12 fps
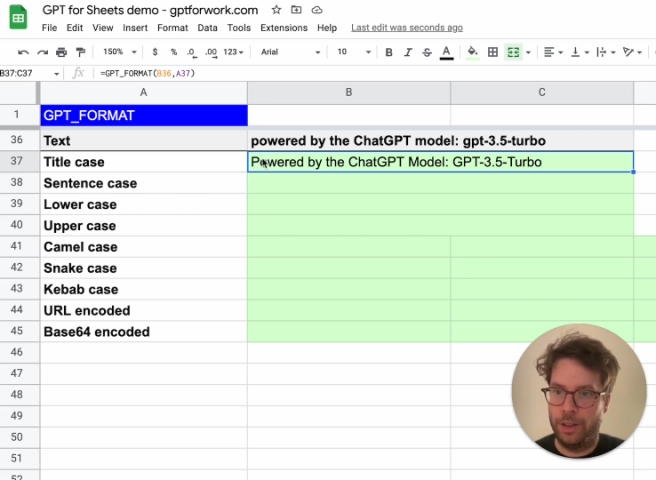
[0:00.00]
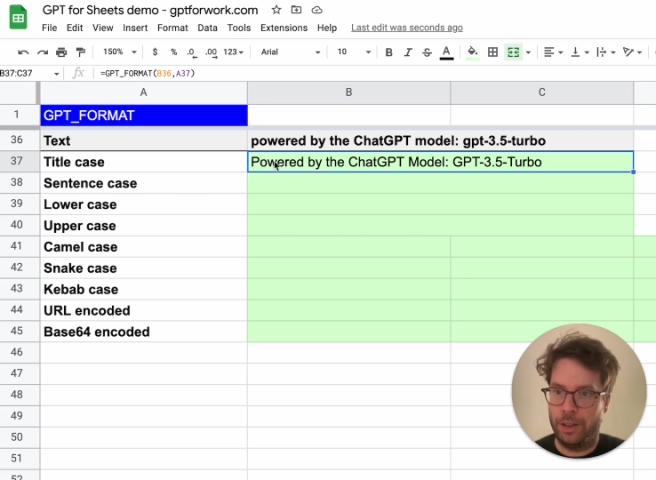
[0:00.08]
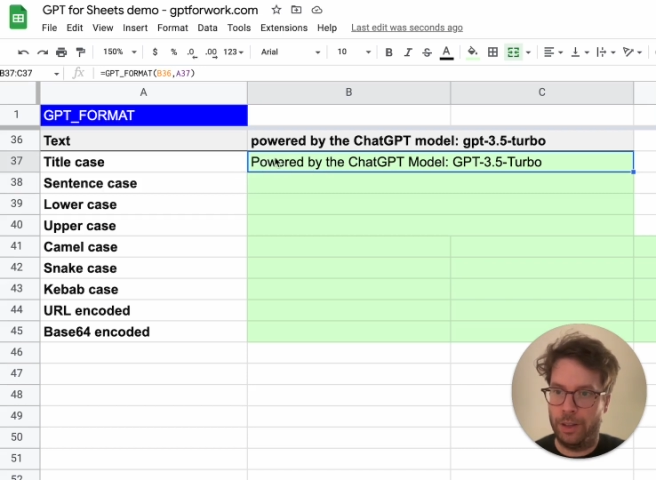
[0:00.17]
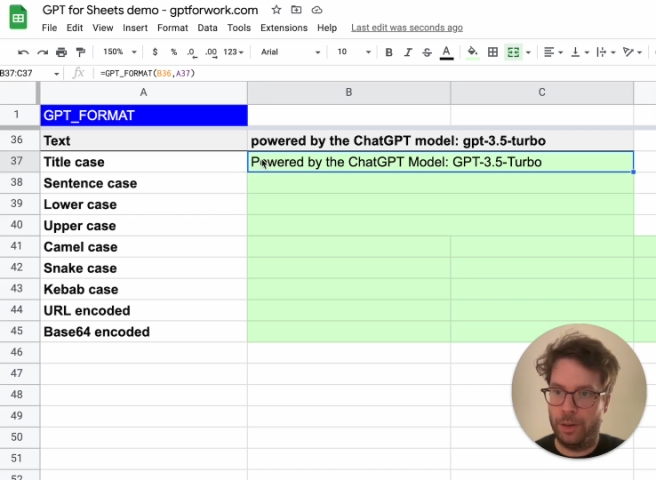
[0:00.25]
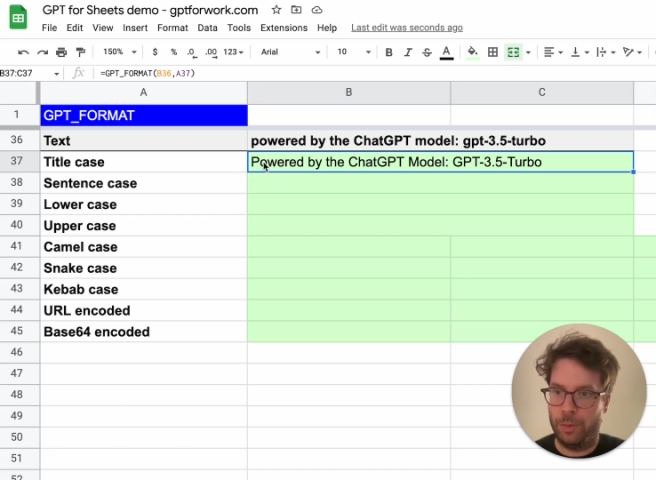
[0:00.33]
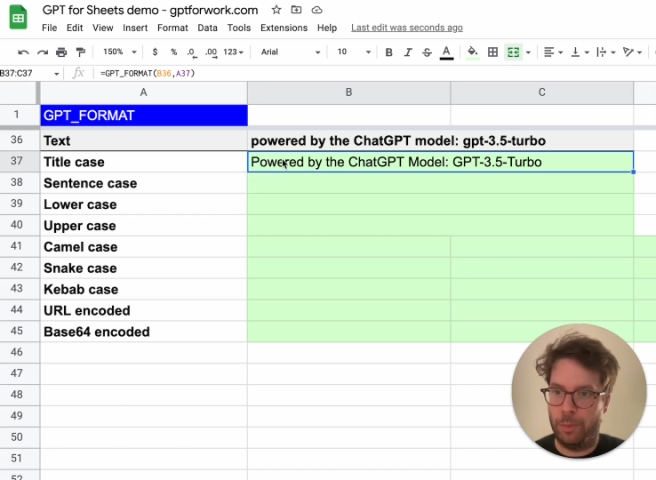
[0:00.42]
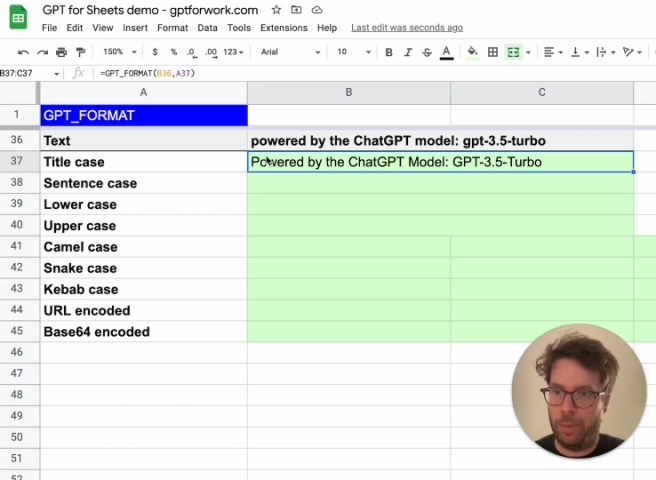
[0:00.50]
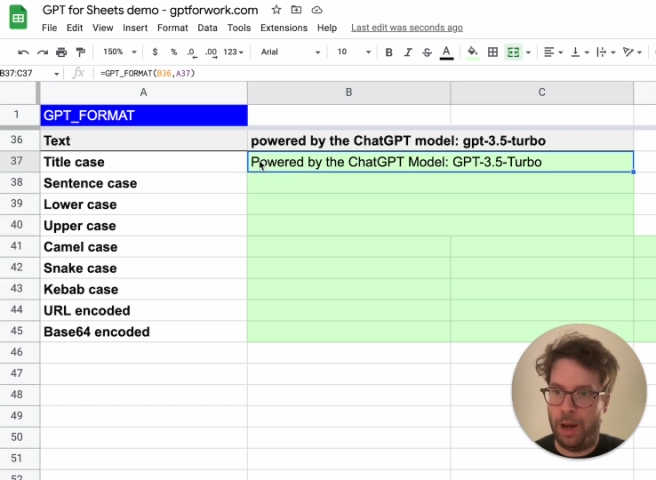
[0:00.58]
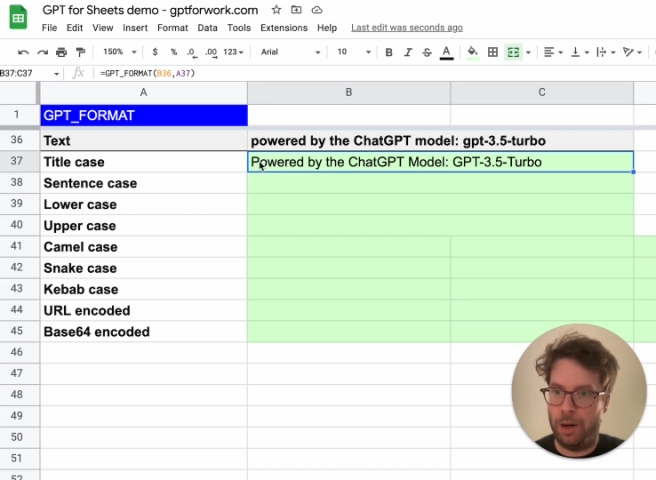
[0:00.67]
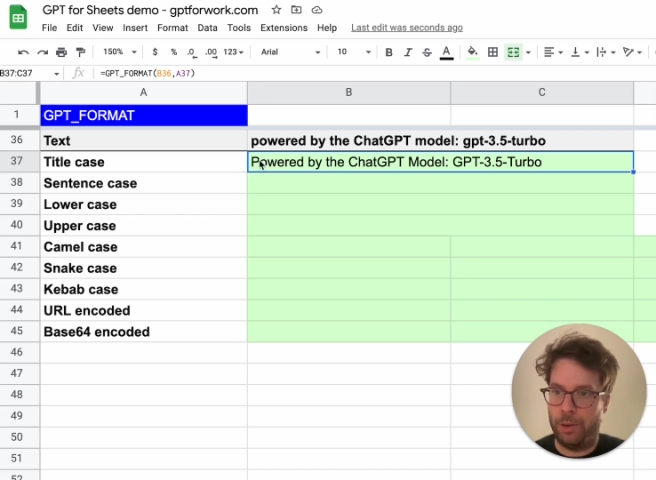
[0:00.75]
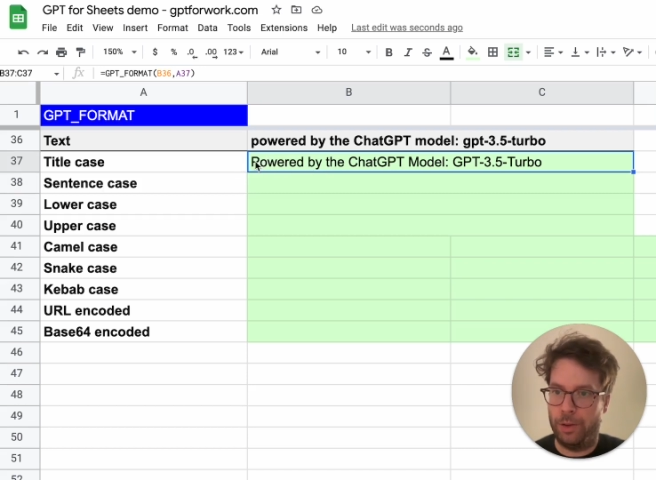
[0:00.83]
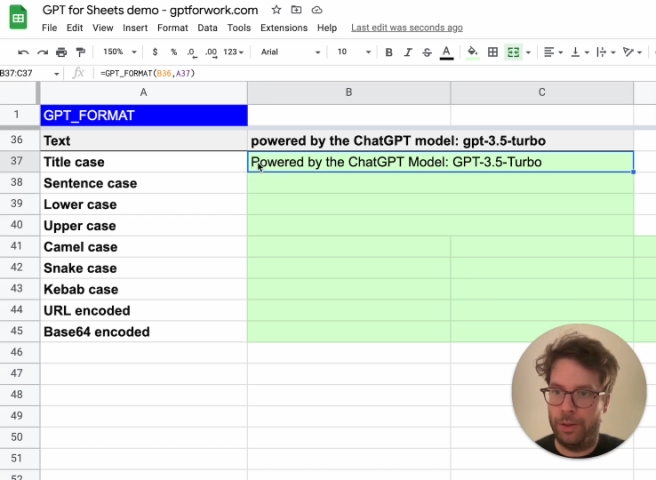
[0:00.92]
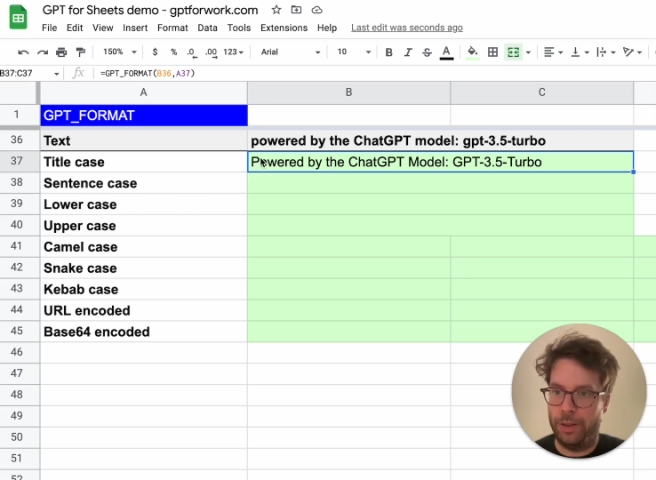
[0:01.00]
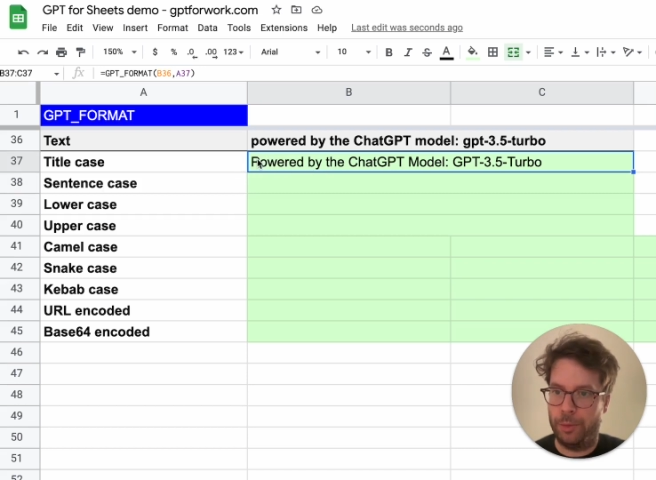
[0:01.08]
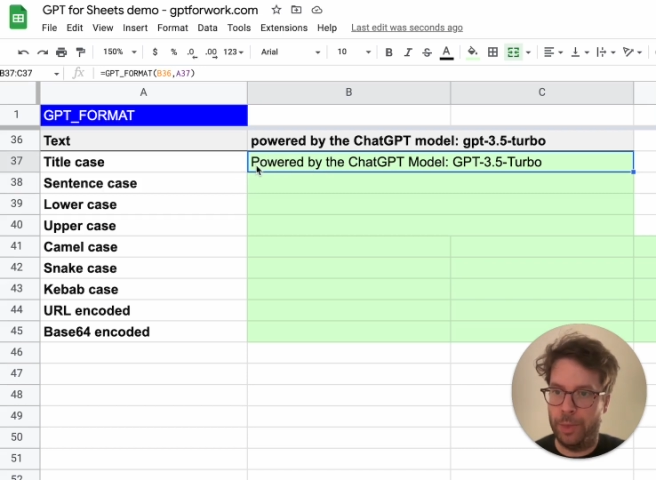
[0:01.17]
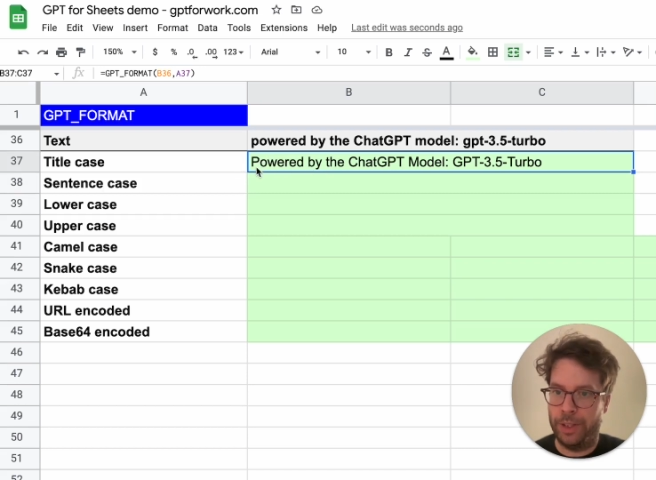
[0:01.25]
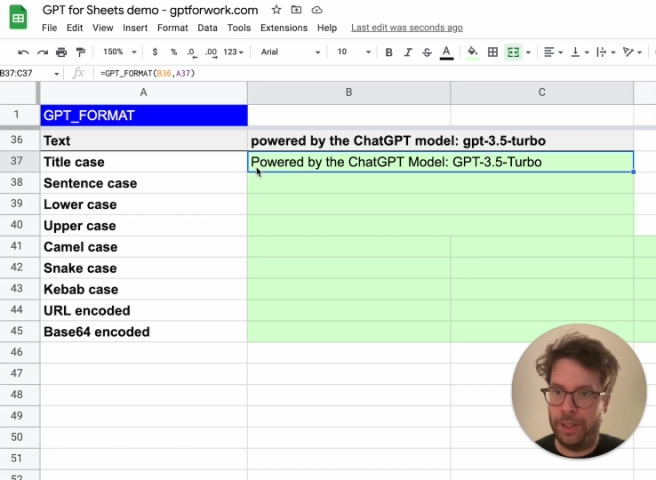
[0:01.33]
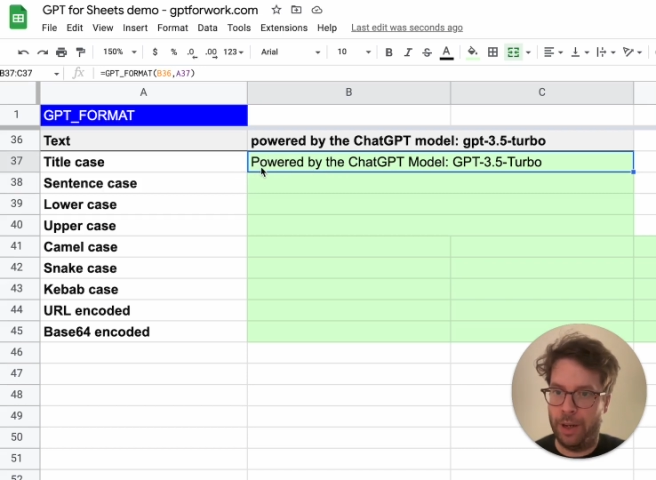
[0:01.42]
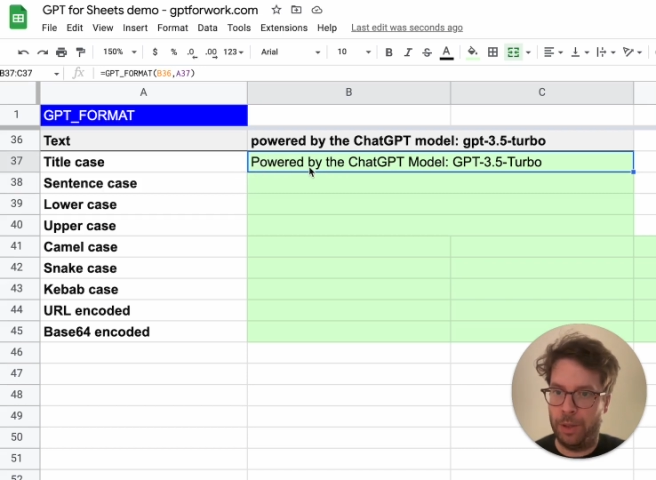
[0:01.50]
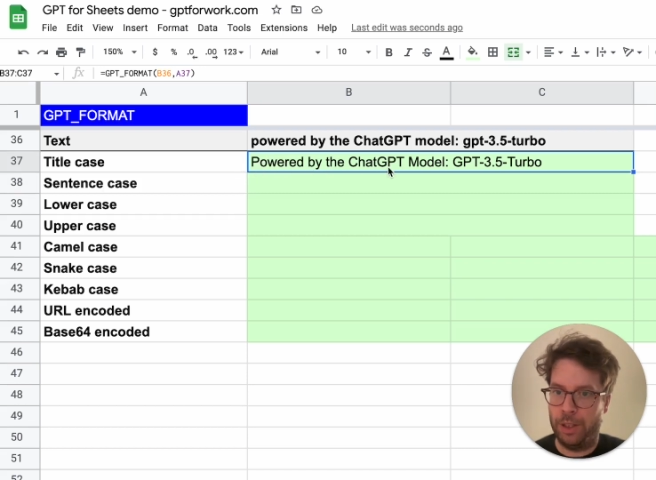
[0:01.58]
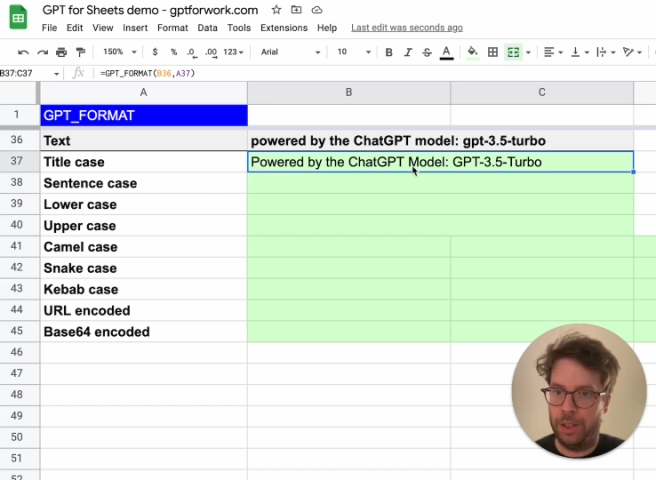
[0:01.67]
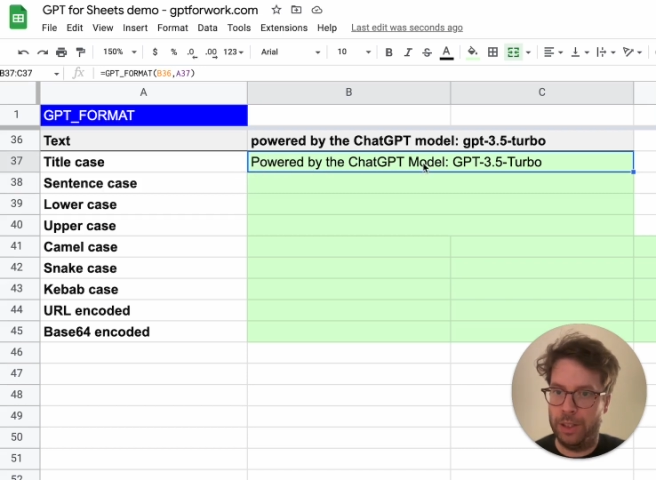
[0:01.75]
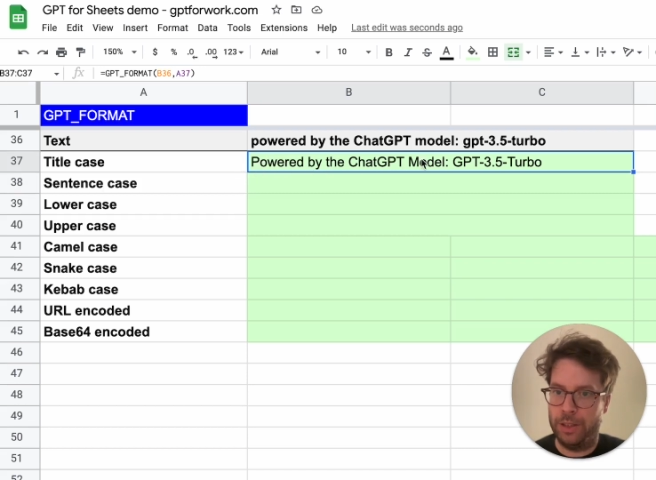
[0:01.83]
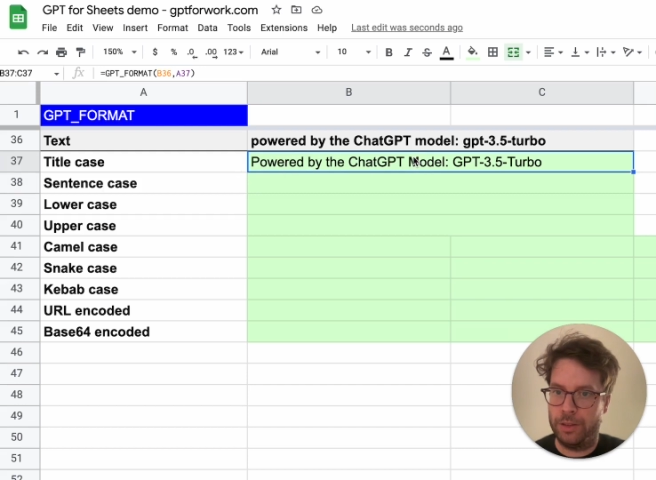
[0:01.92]
Uh, powered has been
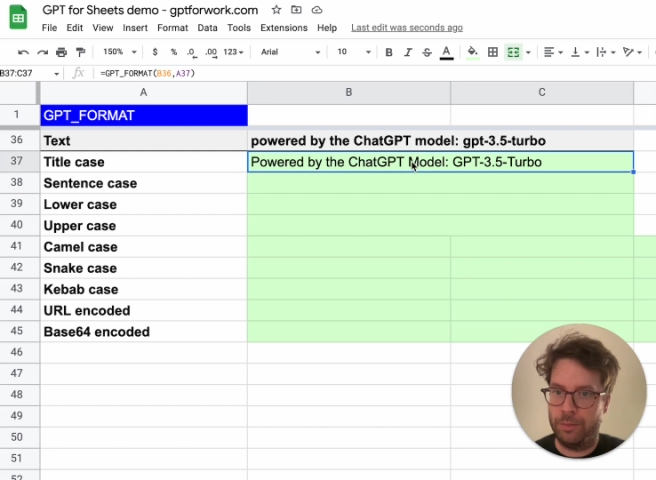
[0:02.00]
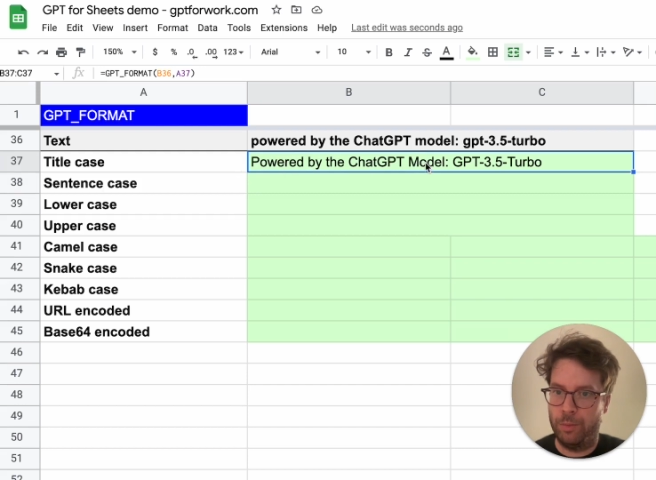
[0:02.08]
capitalized,